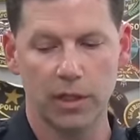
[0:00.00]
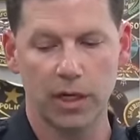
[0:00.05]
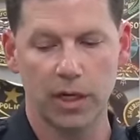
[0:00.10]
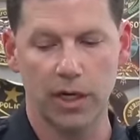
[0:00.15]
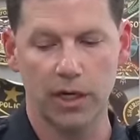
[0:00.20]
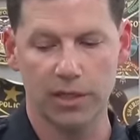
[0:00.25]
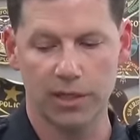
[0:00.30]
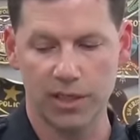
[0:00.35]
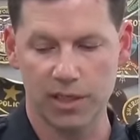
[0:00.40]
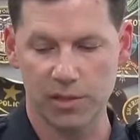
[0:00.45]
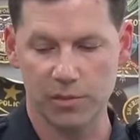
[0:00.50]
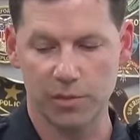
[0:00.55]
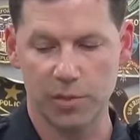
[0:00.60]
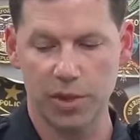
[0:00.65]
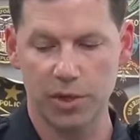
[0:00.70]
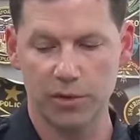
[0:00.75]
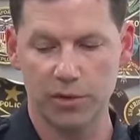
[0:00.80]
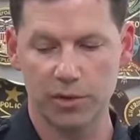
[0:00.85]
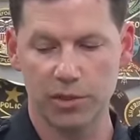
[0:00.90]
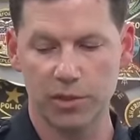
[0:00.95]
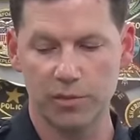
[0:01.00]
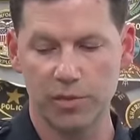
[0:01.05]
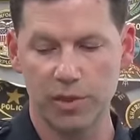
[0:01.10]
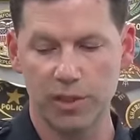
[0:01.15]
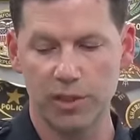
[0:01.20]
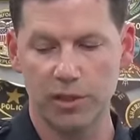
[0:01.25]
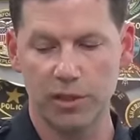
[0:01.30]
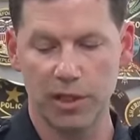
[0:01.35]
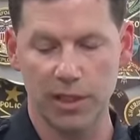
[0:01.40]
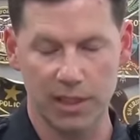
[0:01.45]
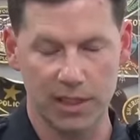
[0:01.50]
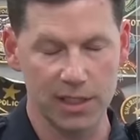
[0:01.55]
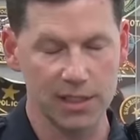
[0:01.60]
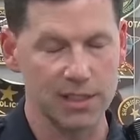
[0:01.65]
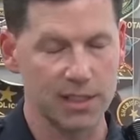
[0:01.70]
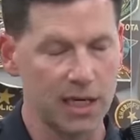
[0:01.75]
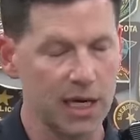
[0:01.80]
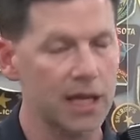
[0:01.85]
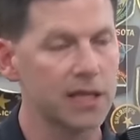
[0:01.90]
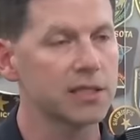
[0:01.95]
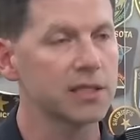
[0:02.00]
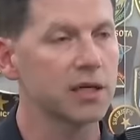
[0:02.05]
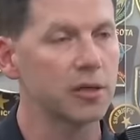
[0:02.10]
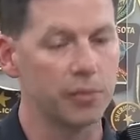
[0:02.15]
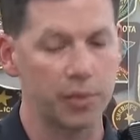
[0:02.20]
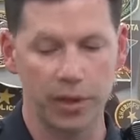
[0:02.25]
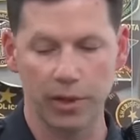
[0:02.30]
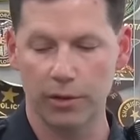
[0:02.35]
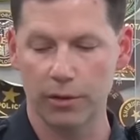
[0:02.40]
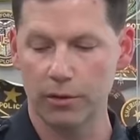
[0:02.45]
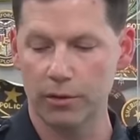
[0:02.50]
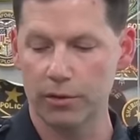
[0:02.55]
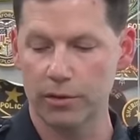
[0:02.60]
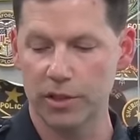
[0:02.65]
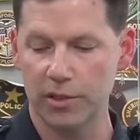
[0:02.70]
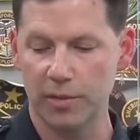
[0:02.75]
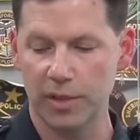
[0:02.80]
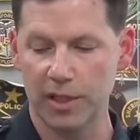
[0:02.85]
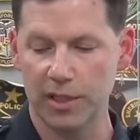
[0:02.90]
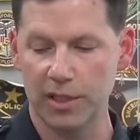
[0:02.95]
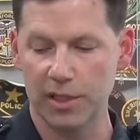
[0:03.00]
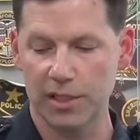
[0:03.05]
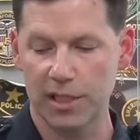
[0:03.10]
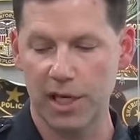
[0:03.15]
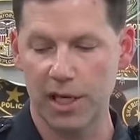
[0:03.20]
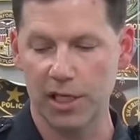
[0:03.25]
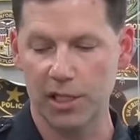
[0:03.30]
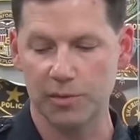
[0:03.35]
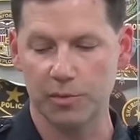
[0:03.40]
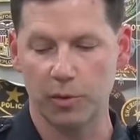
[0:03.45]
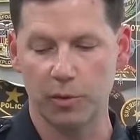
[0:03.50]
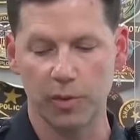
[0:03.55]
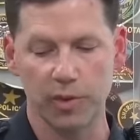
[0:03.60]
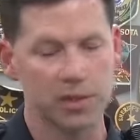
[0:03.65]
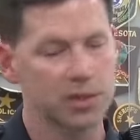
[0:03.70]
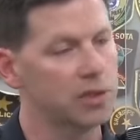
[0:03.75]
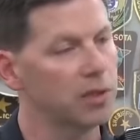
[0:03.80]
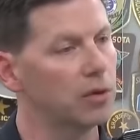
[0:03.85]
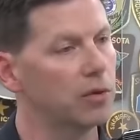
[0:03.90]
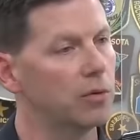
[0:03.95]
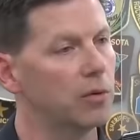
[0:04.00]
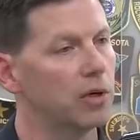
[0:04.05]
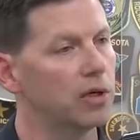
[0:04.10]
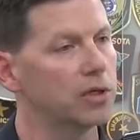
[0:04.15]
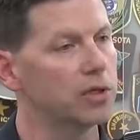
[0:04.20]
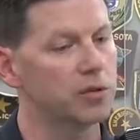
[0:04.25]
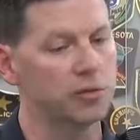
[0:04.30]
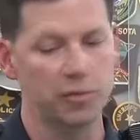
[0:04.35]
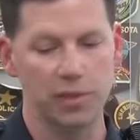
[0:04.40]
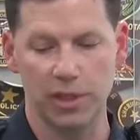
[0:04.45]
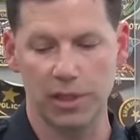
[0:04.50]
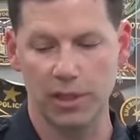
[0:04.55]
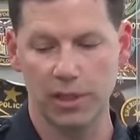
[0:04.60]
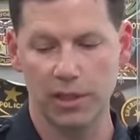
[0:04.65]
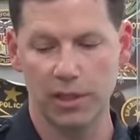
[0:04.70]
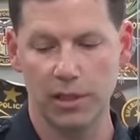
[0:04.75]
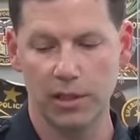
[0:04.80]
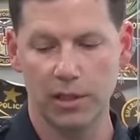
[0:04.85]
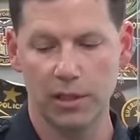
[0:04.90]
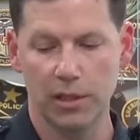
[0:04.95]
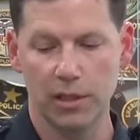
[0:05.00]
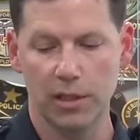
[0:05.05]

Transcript: Uh, it doesn't appear to be, it does not appear to be in this case, but we still want to be